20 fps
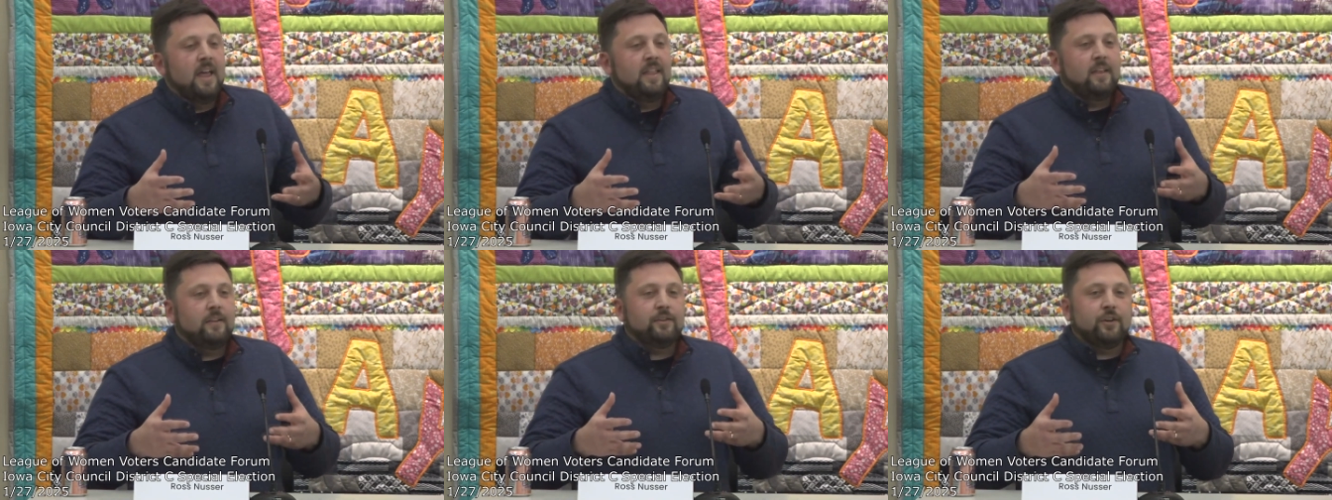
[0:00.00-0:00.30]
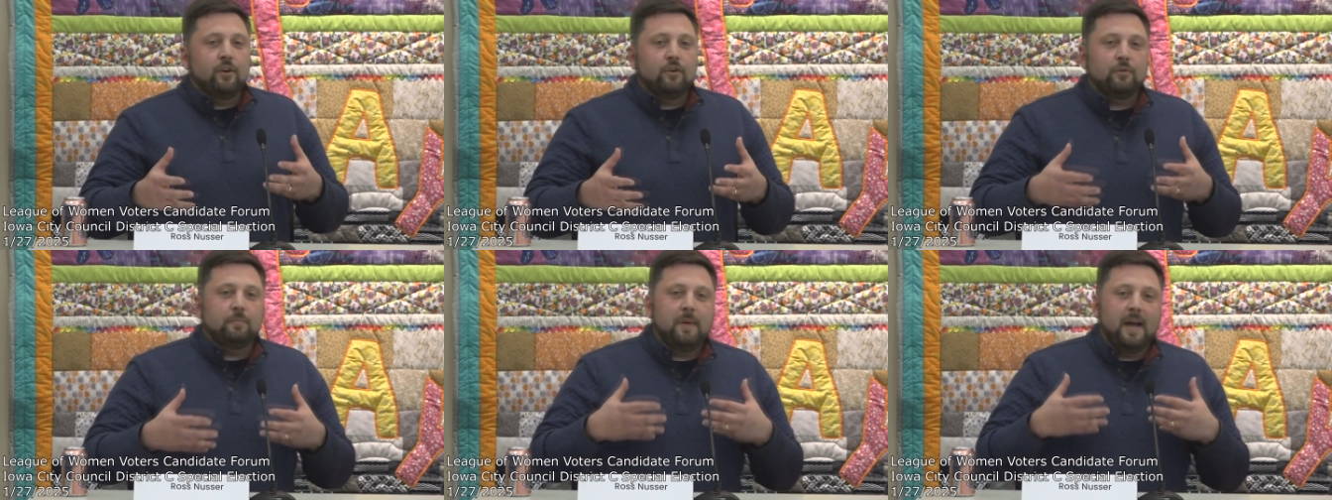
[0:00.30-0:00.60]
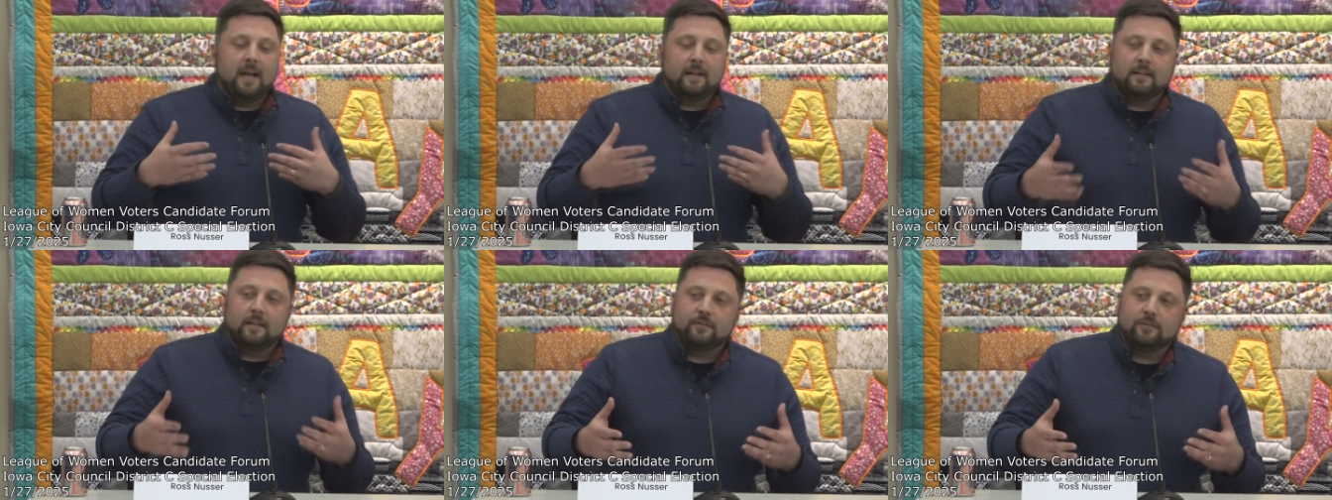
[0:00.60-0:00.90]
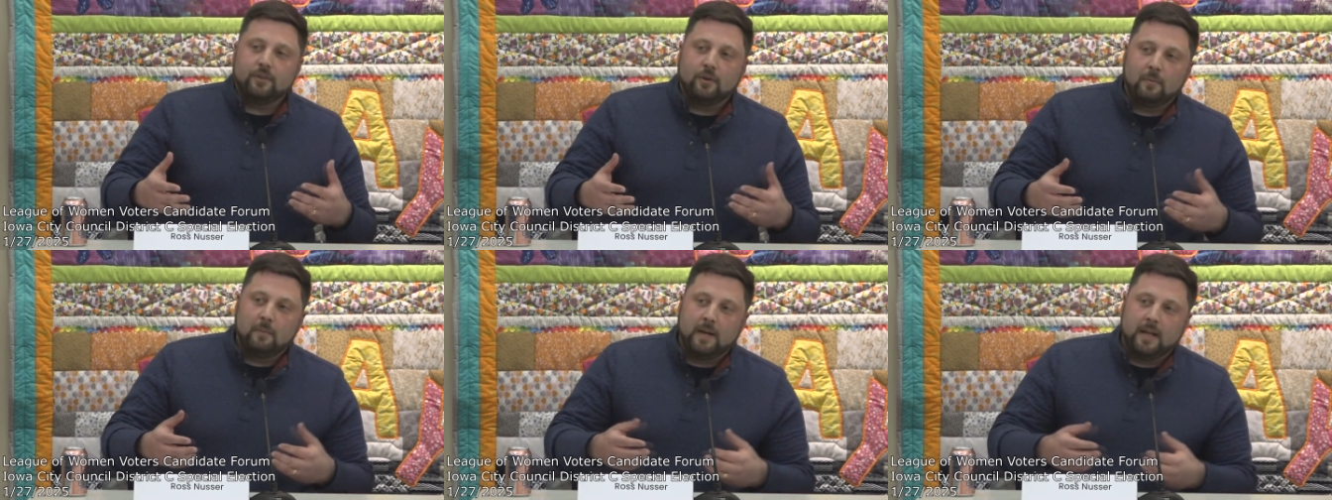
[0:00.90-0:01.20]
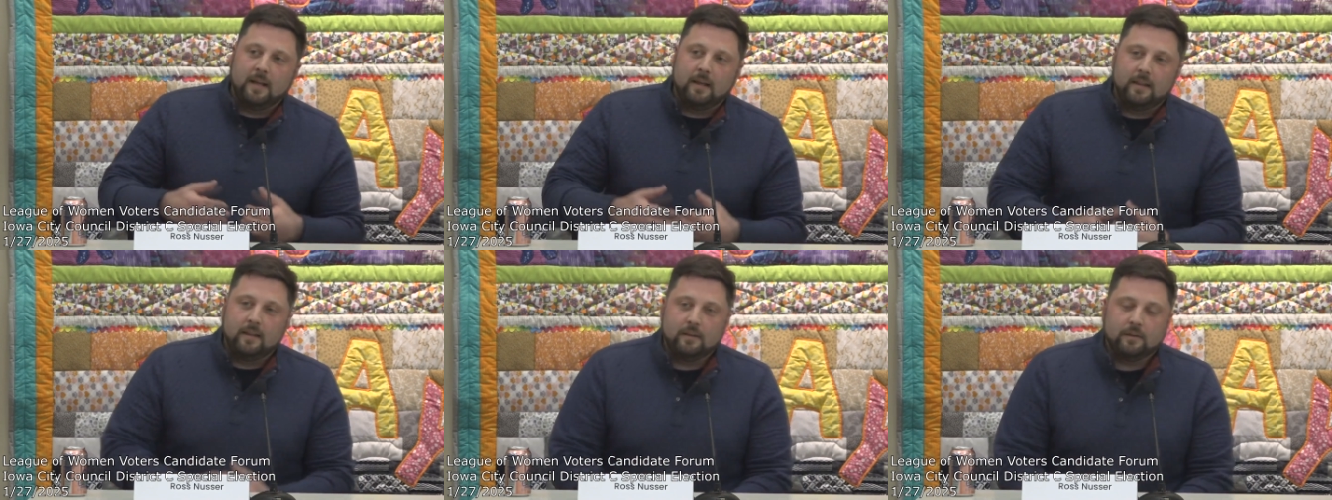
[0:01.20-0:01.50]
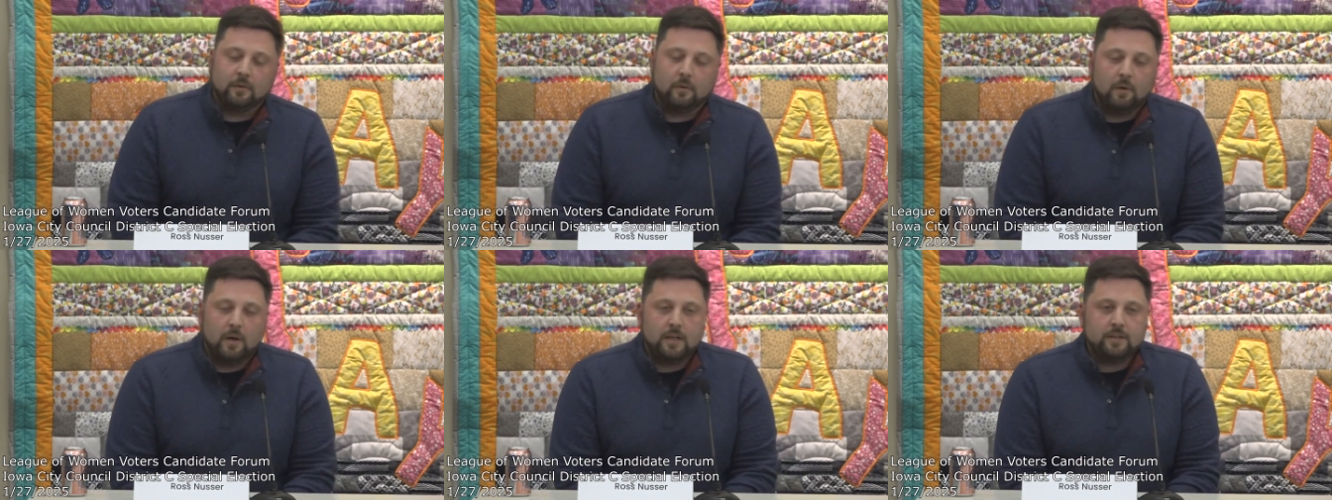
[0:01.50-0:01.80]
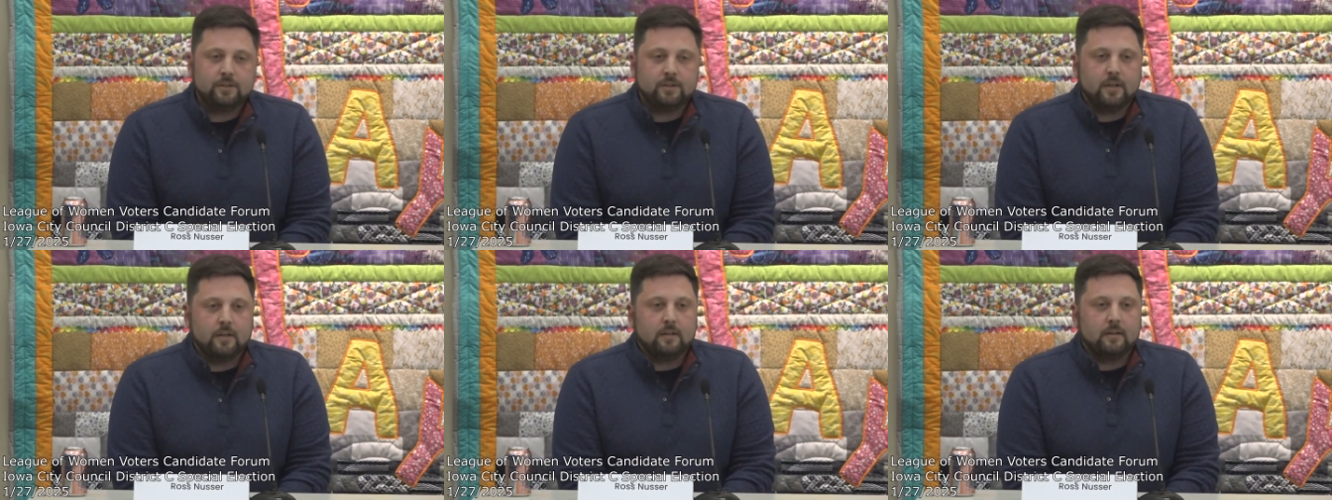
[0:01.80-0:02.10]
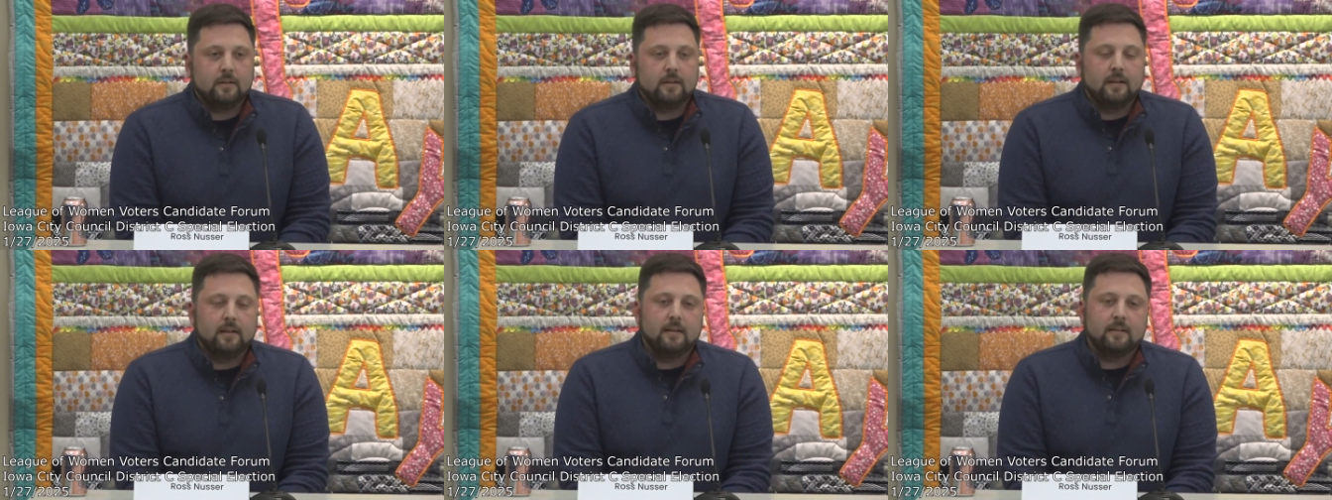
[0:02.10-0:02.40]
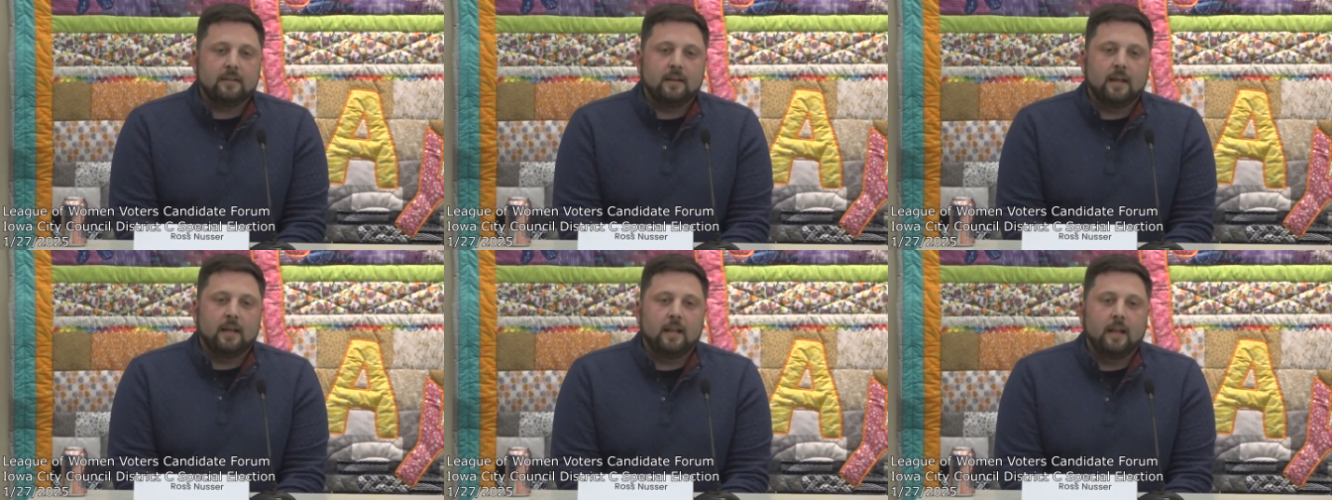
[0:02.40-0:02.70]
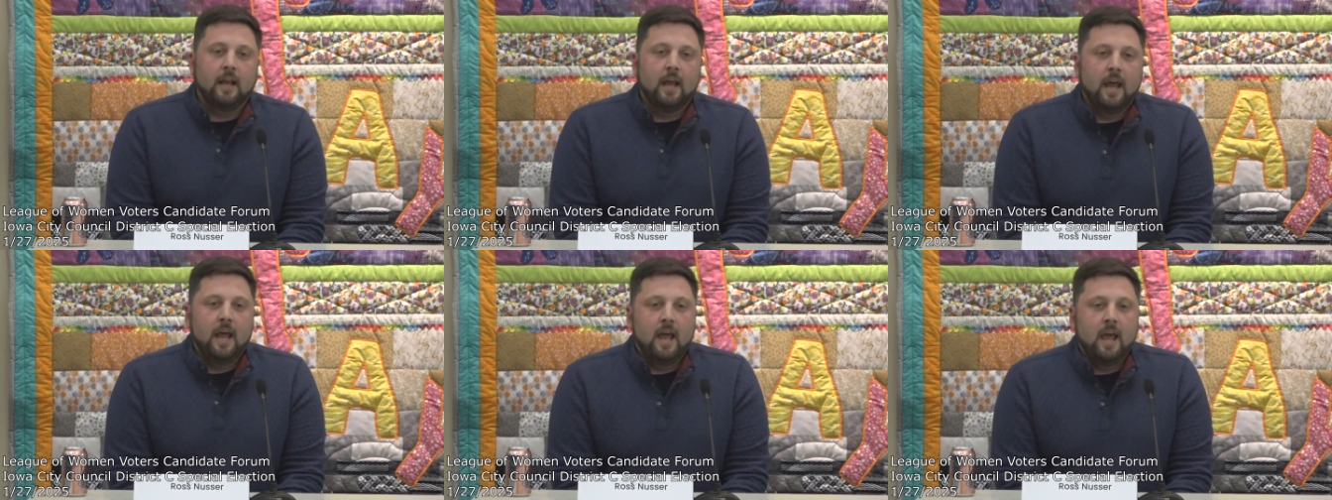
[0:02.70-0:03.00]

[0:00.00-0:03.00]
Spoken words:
This goes back to so many of these questions, is that